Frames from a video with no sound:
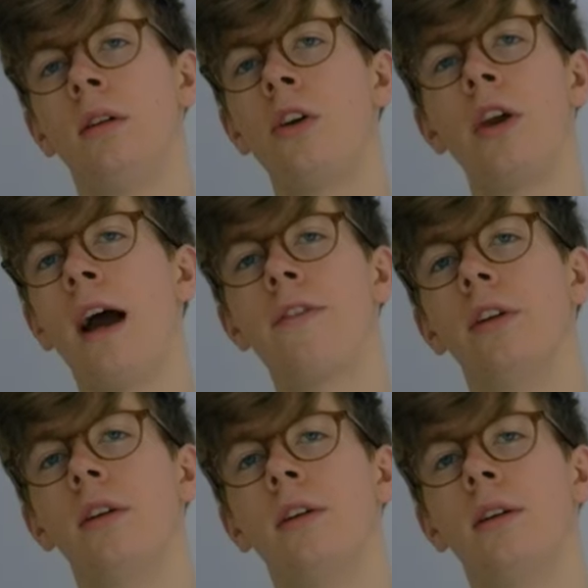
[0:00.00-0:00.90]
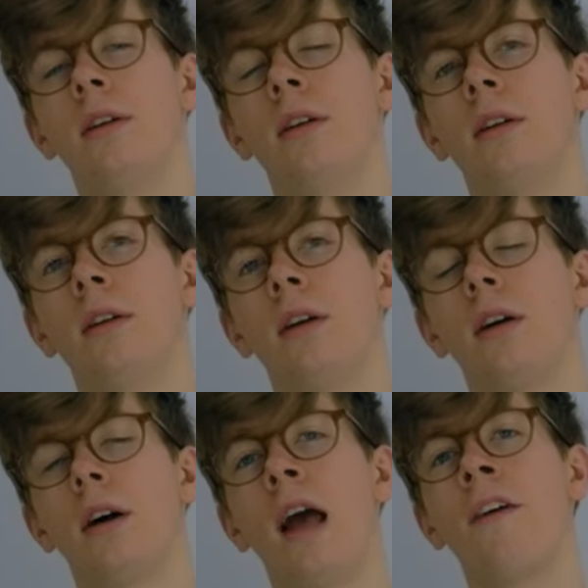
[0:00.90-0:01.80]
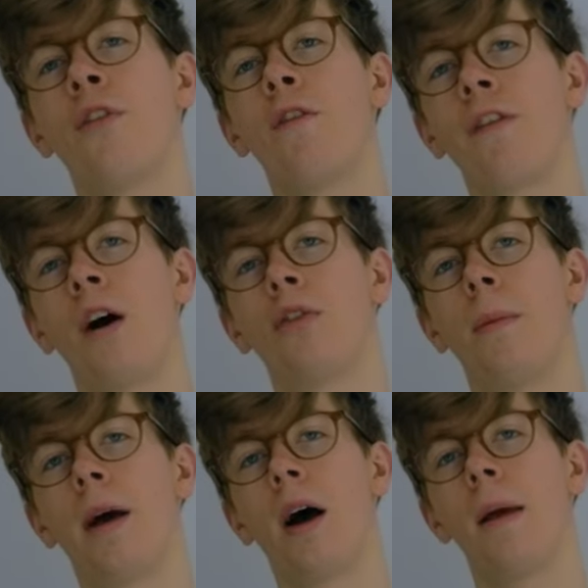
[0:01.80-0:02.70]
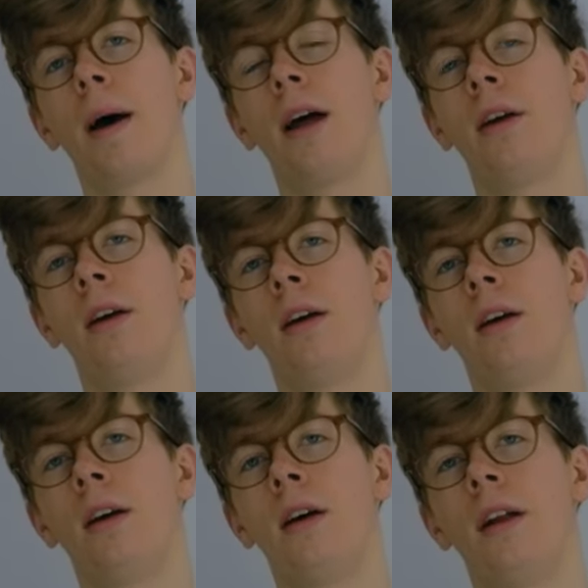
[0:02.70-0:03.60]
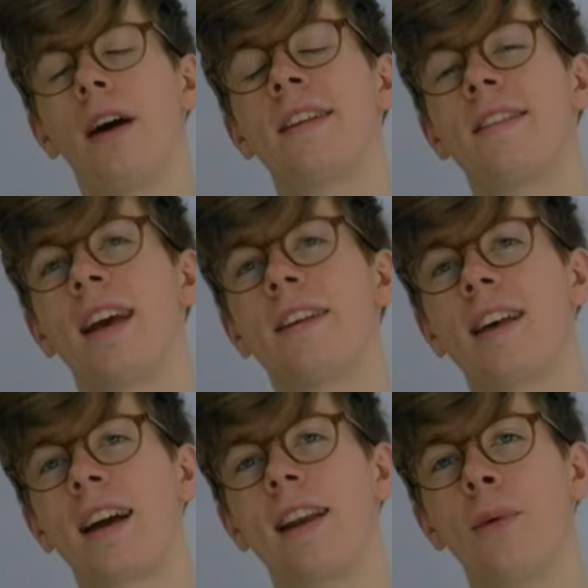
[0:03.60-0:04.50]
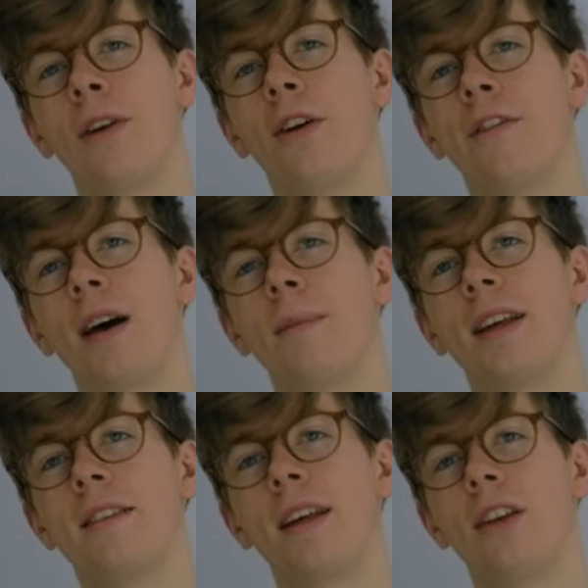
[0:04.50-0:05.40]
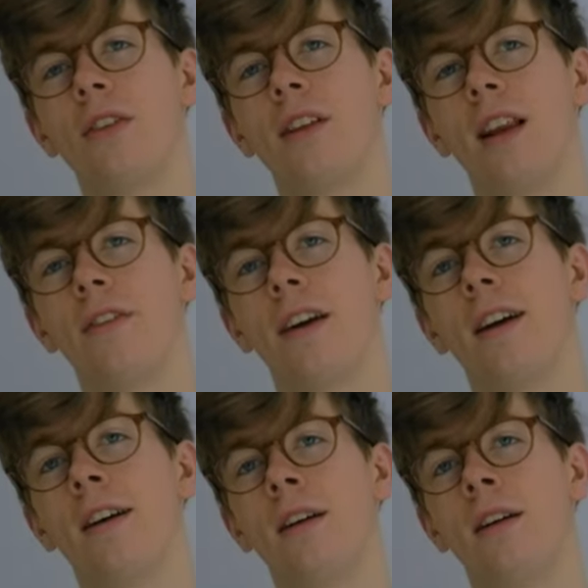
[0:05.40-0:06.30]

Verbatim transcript: No, you haven't. I have your files on my iPad. I can see exactly when your family sent you to live here.